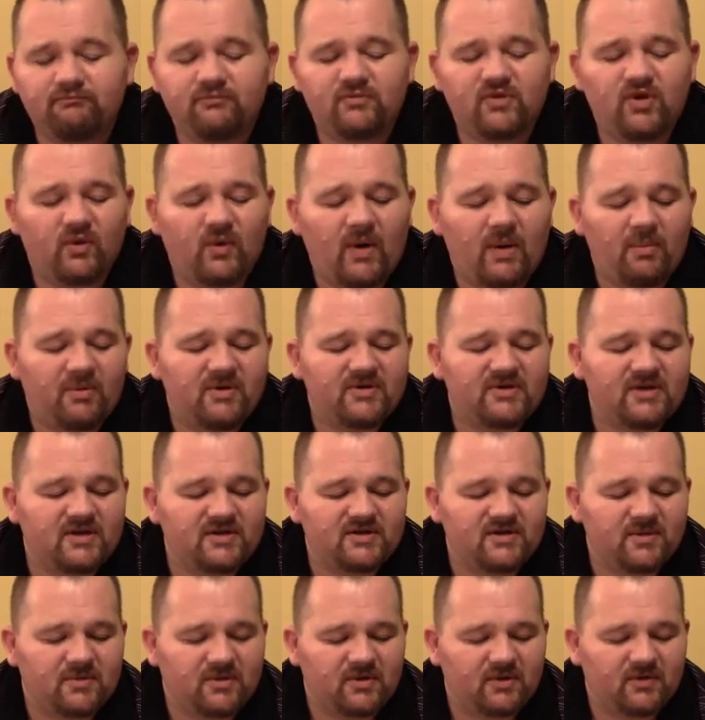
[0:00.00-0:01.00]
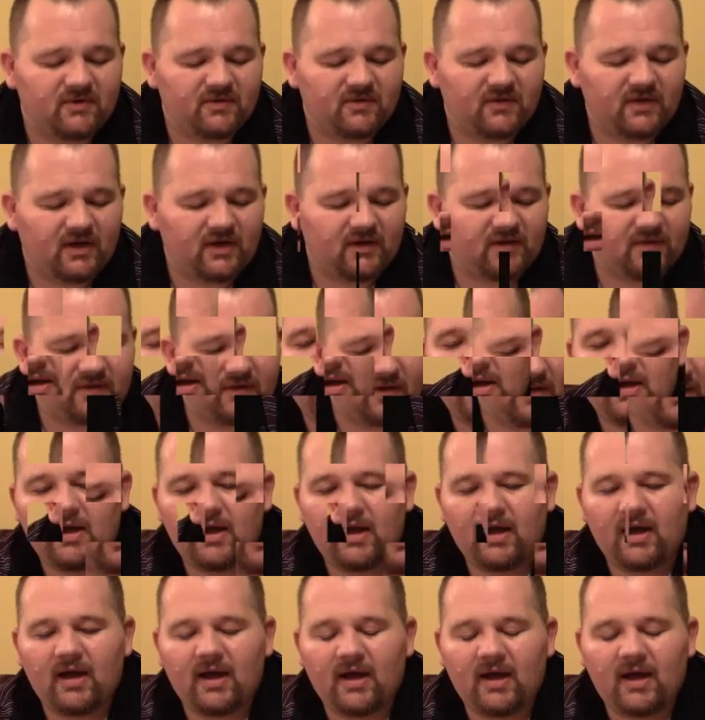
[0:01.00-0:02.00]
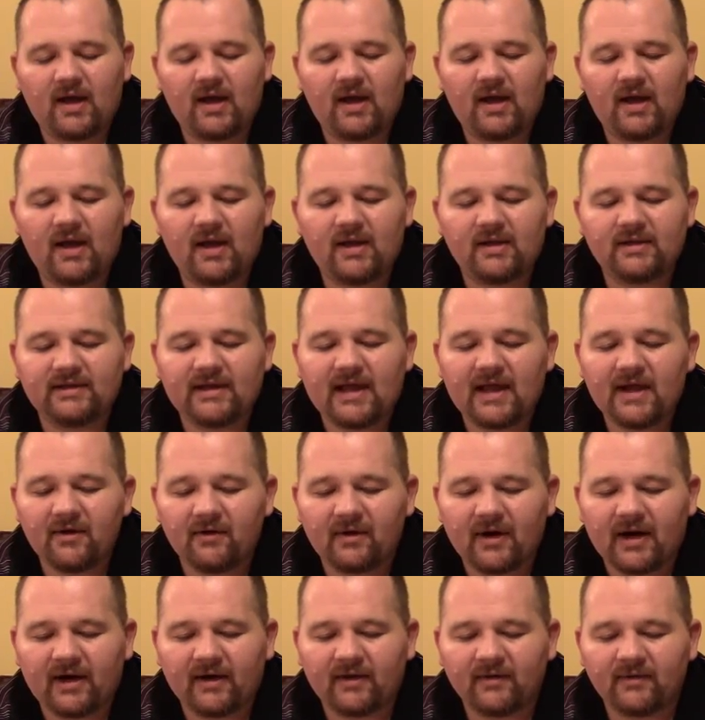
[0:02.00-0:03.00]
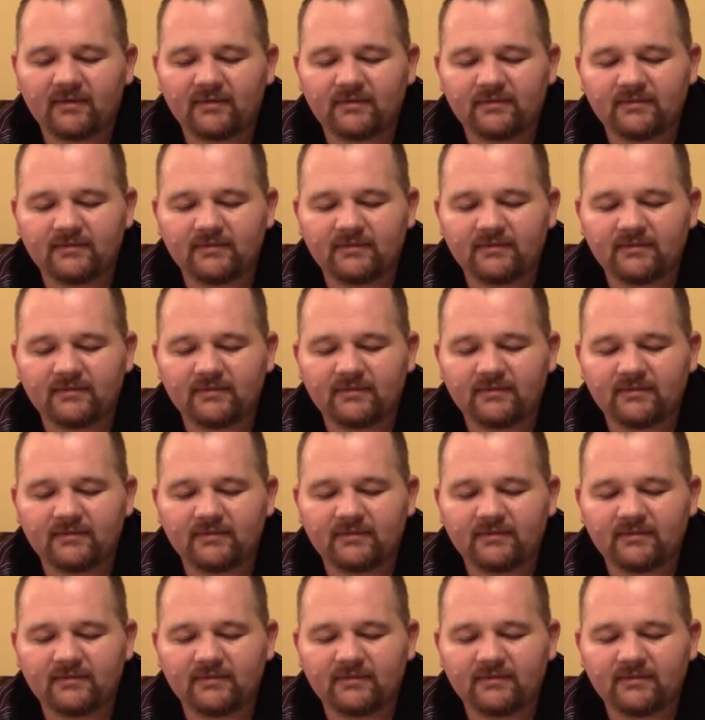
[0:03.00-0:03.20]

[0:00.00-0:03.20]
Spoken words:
represent some of those things. Lettering.